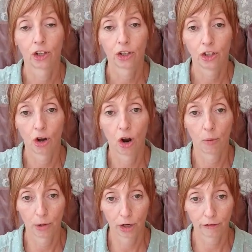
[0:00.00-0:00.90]
your
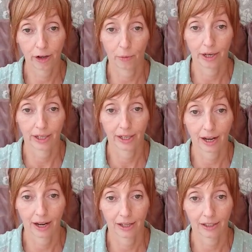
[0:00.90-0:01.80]
perfect wedding
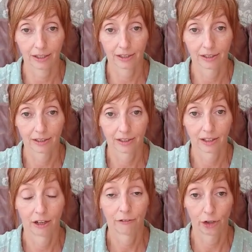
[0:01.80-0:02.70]
cake
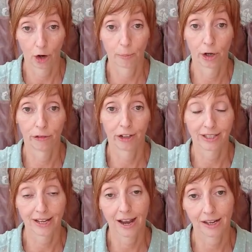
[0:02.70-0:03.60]
for your perfect
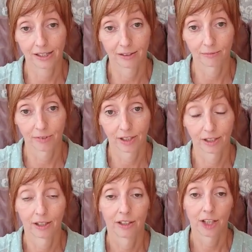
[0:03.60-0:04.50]
day.
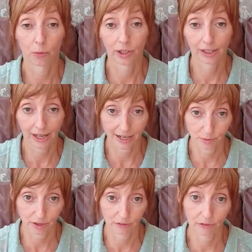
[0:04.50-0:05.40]
They will liaise
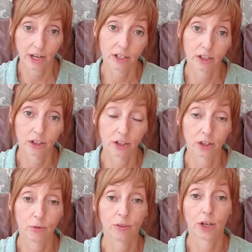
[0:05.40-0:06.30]
with the
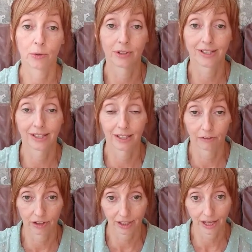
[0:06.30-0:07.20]
venue, they will
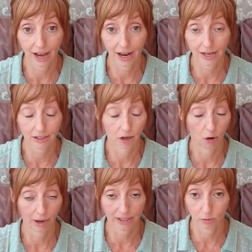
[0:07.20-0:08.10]
deliver the cake no
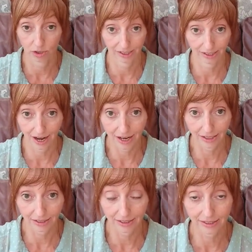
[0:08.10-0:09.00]
matter what it
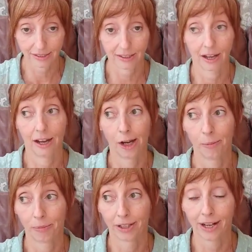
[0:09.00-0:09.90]
takes.
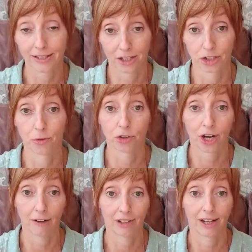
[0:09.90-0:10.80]
Yes, I do
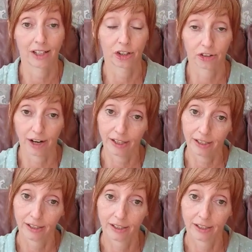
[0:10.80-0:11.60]
drive like a granny,